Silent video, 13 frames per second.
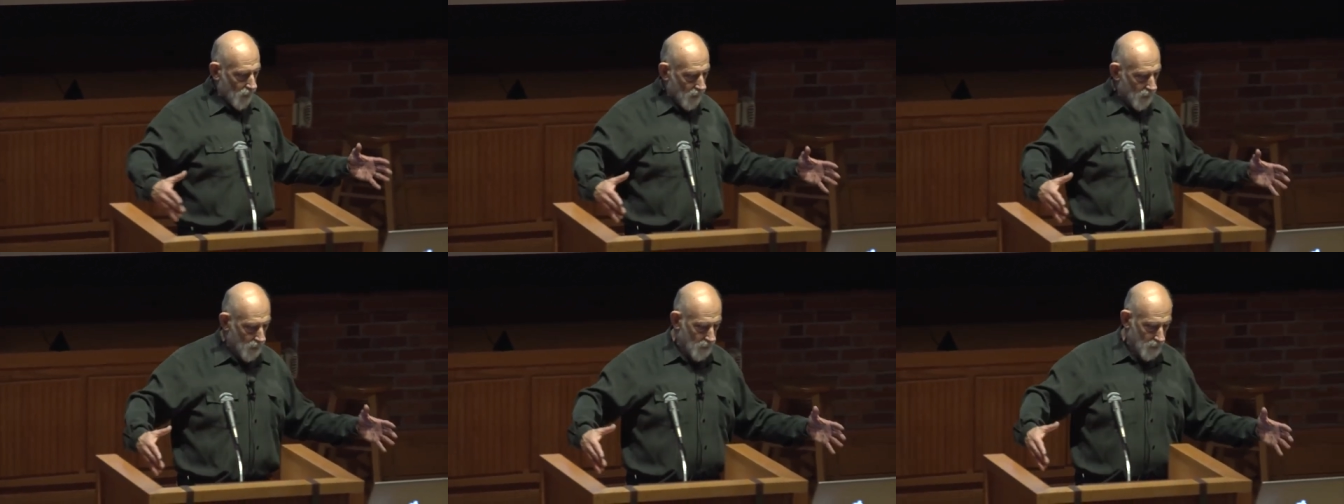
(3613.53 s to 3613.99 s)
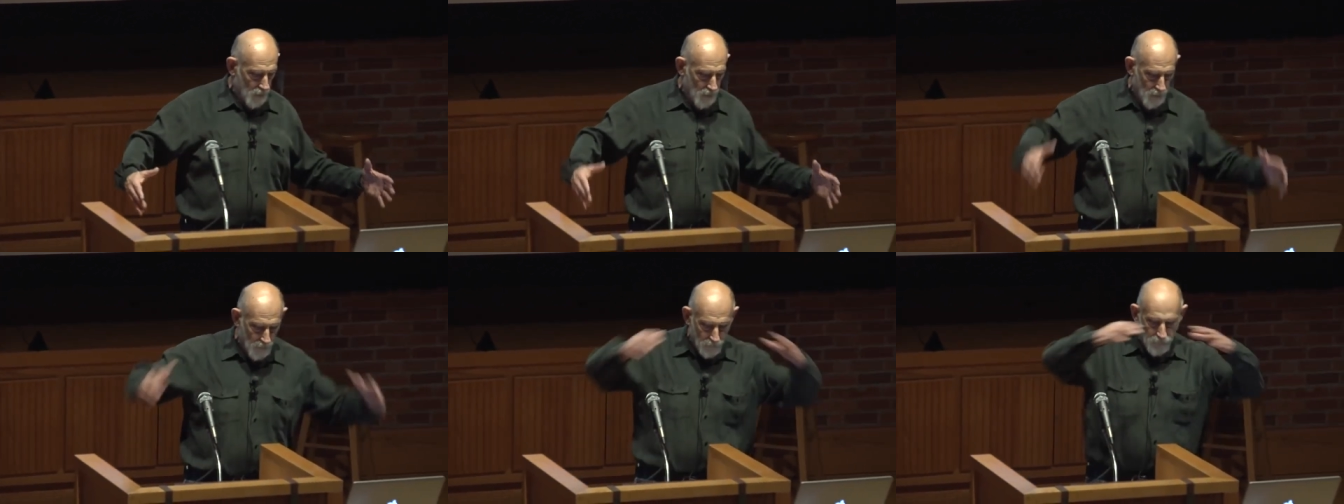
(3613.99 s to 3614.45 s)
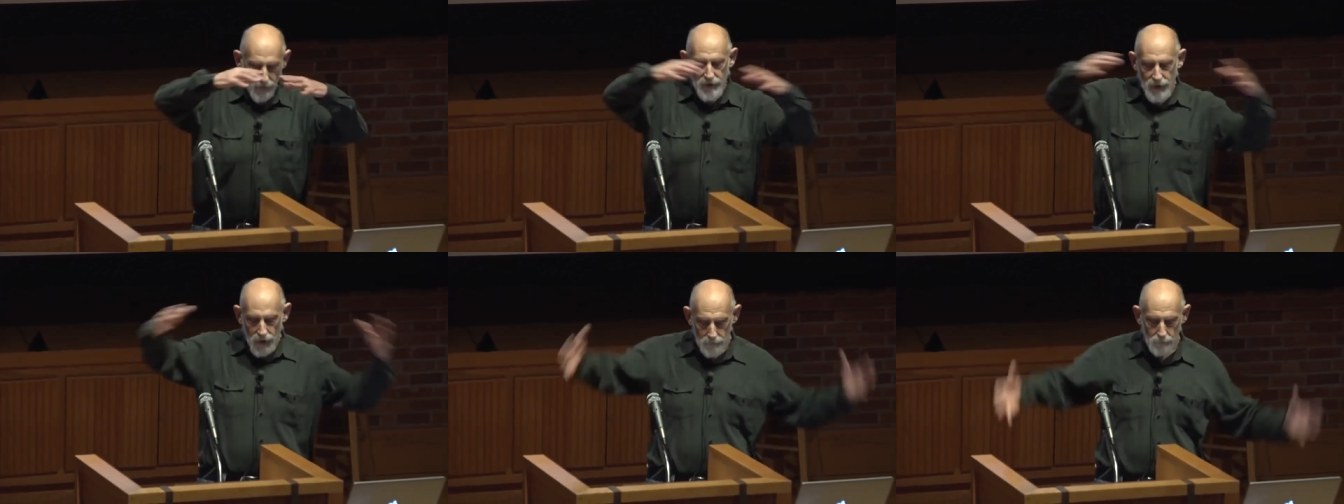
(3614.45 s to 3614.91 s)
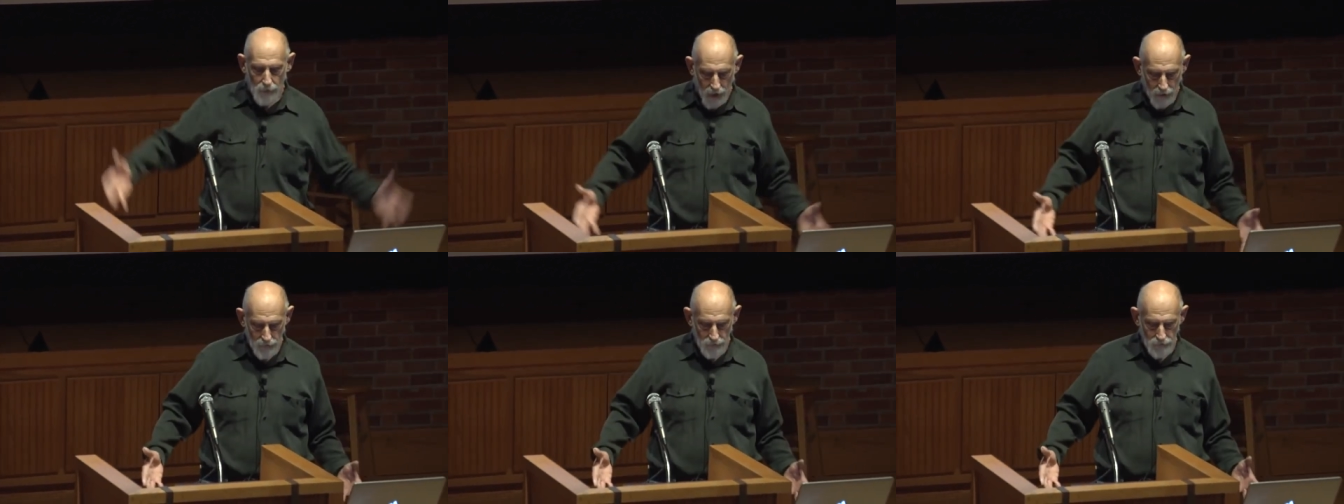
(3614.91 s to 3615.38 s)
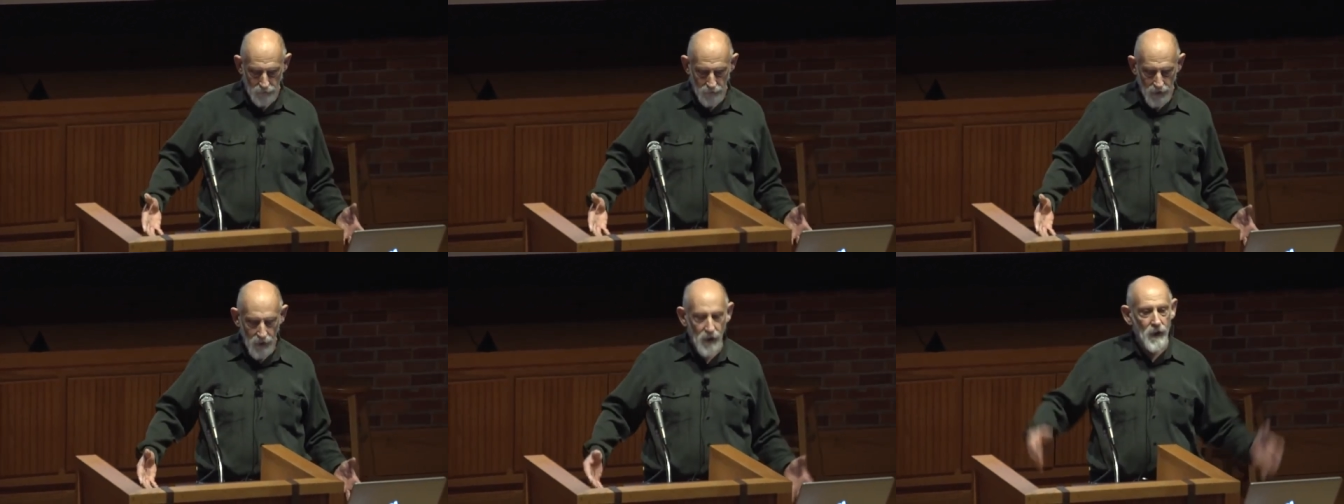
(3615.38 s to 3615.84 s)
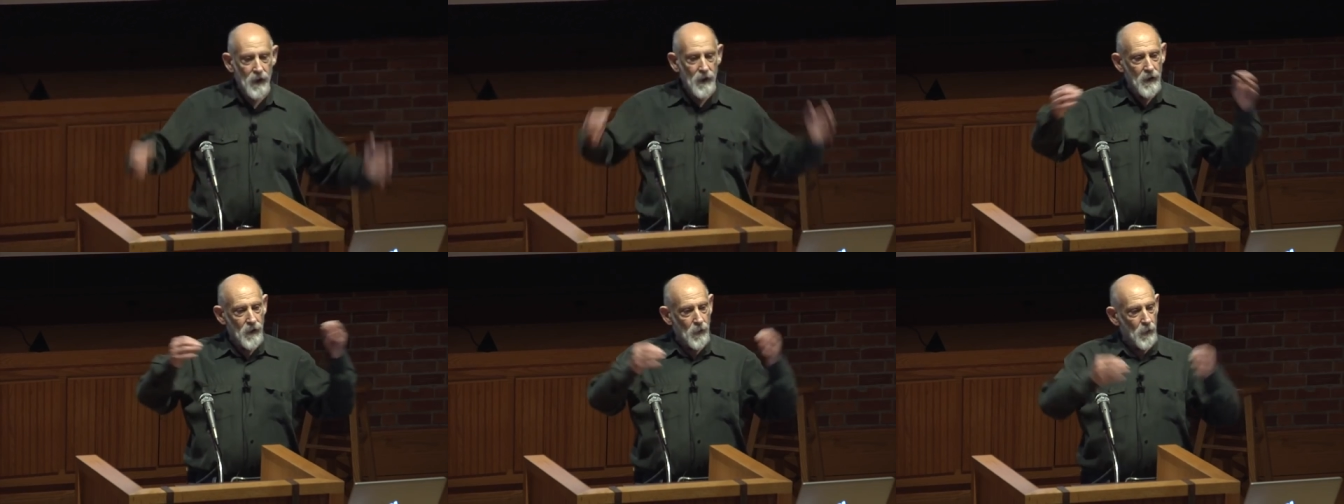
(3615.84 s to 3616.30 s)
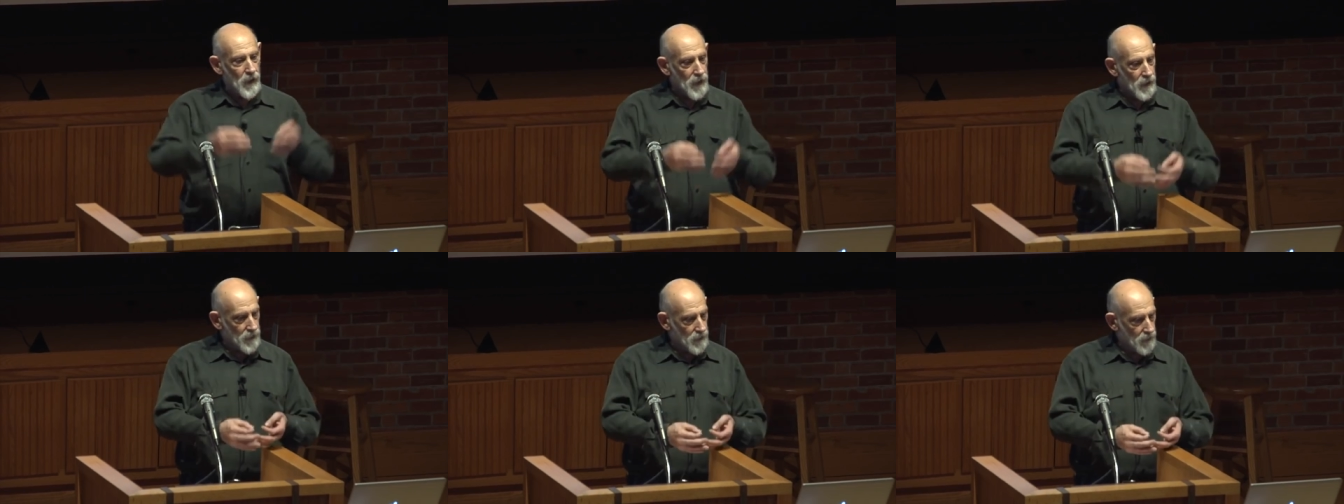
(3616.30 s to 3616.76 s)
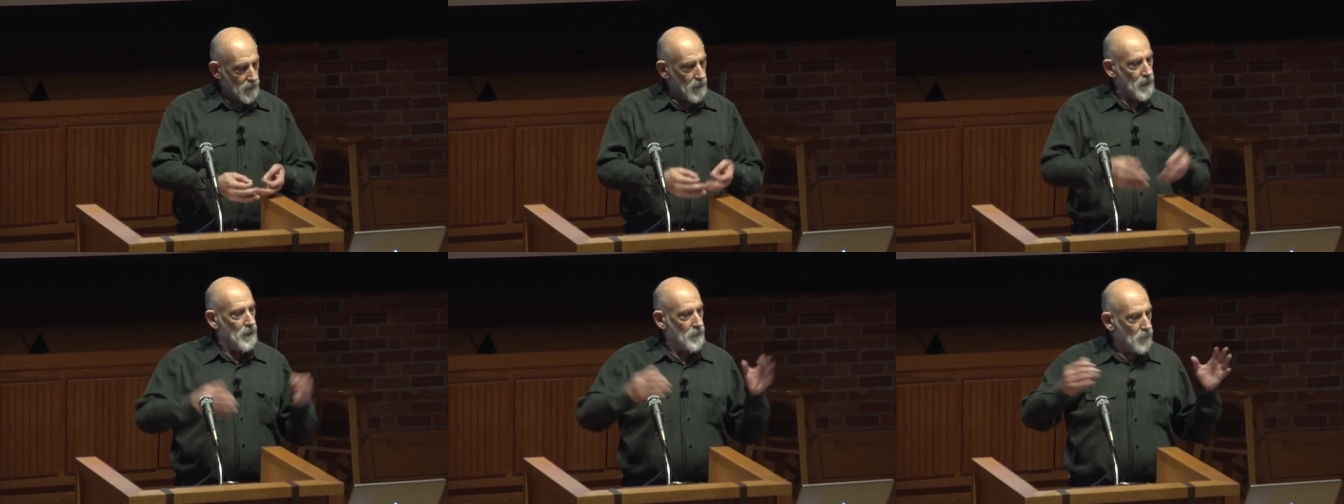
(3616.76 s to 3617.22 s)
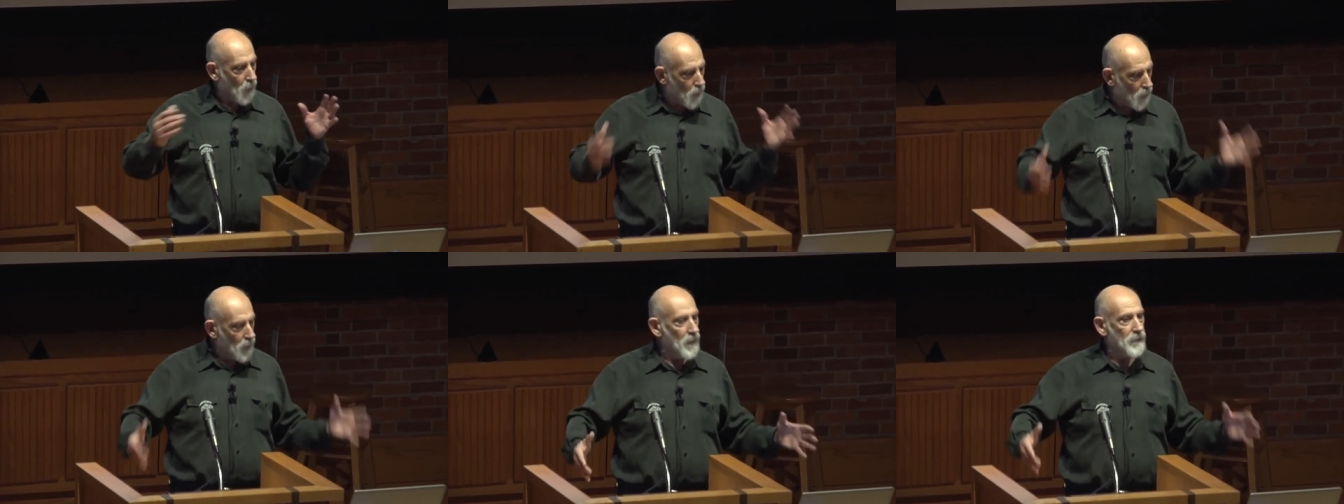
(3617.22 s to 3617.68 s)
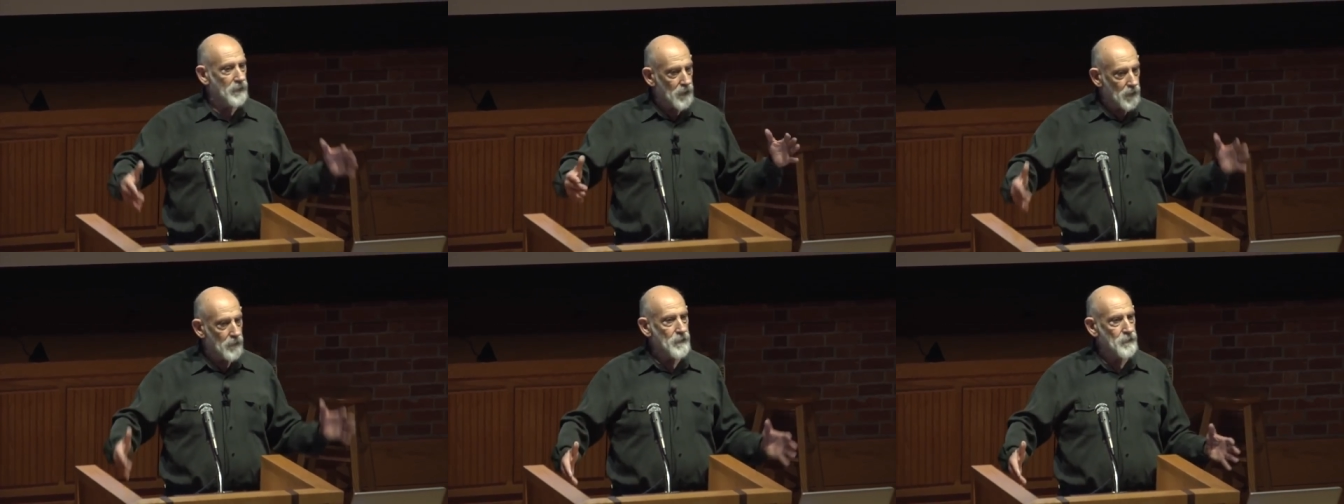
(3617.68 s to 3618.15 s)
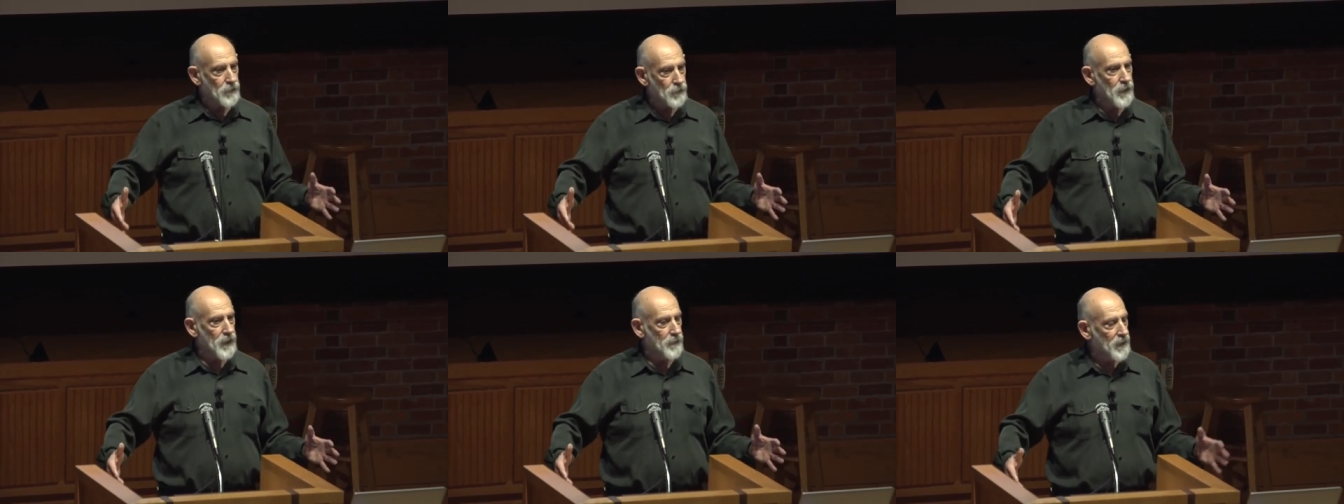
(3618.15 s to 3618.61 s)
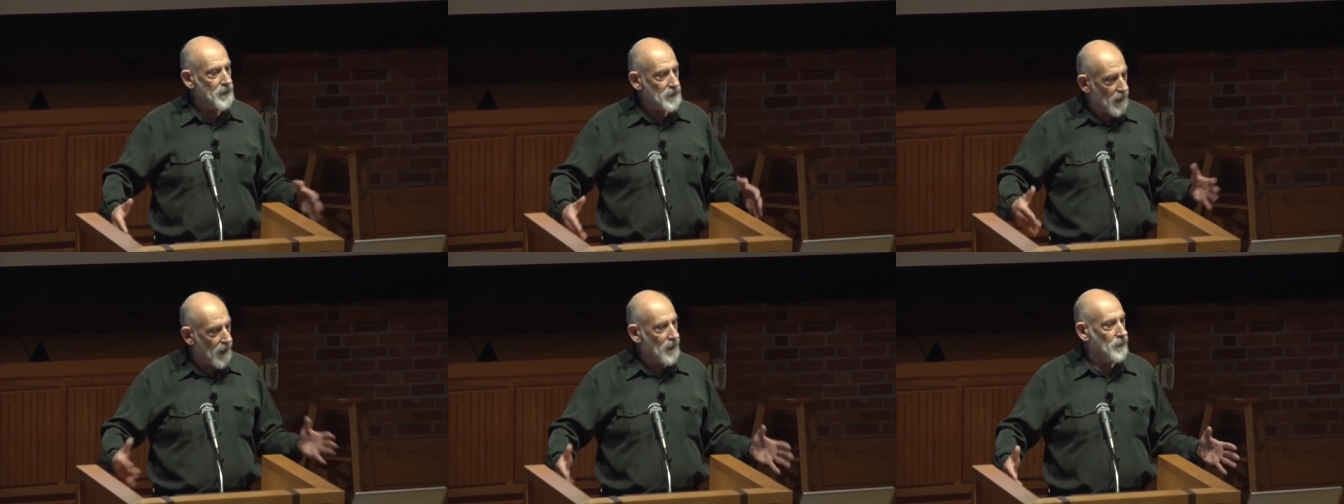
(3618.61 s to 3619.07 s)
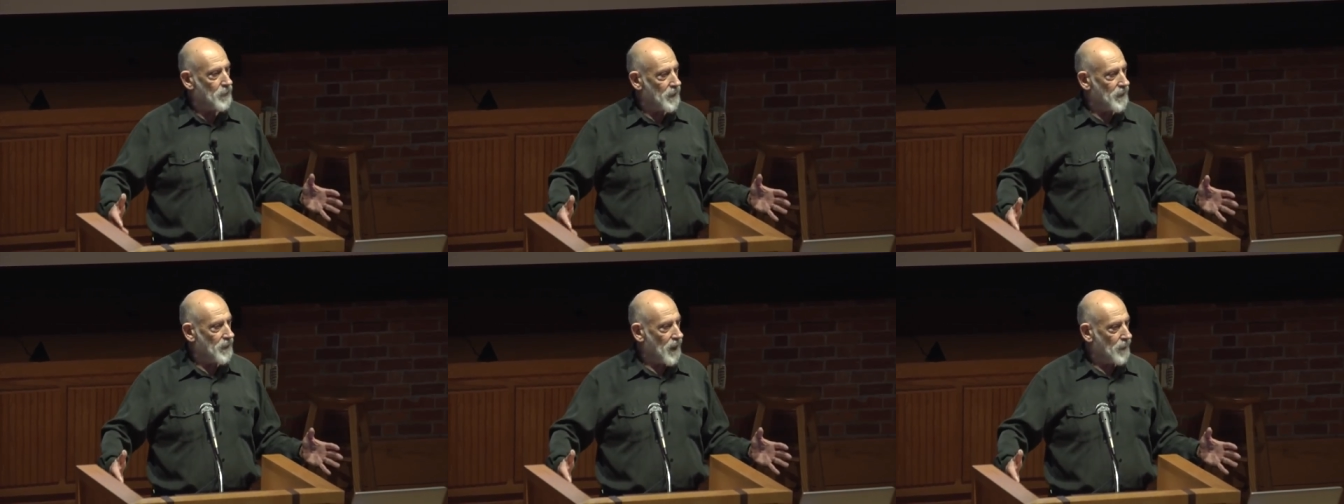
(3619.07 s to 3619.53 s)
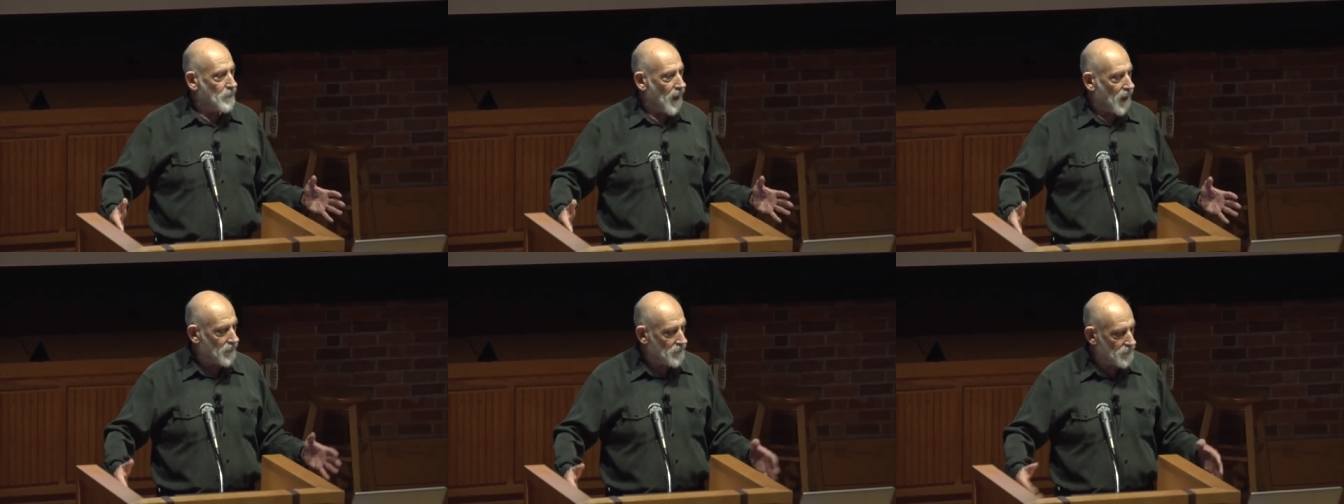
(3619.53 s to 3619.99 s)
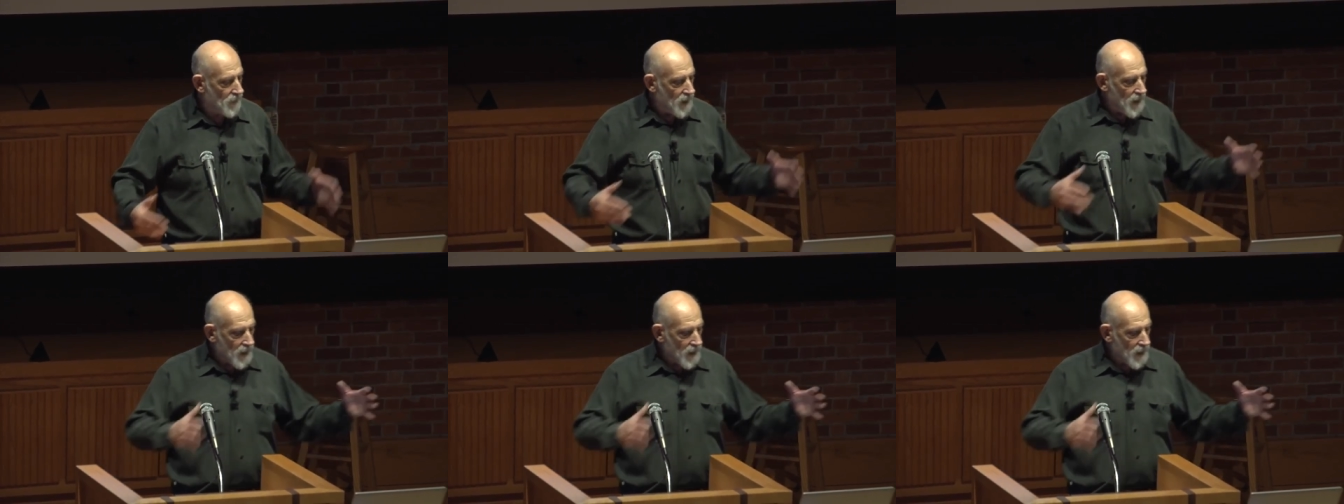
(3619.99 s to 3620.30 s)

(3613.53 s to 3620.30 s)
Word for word: uh, a finite box with all of the degrees of freedom contained within that box.